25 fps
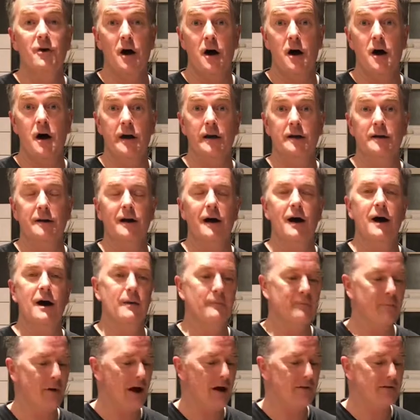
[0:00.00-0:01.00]
I
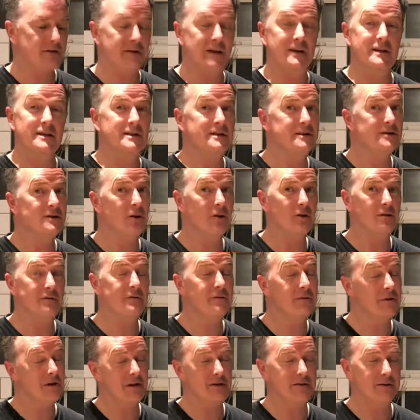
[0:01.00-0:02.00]
have to say this is not the
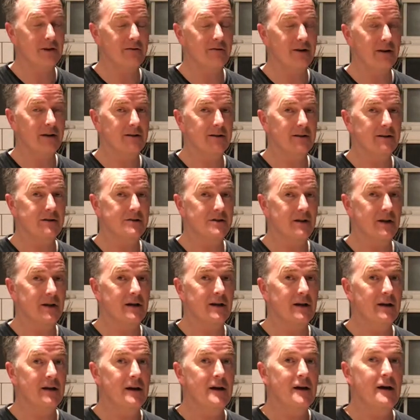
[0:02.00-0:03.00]
first I've had this year.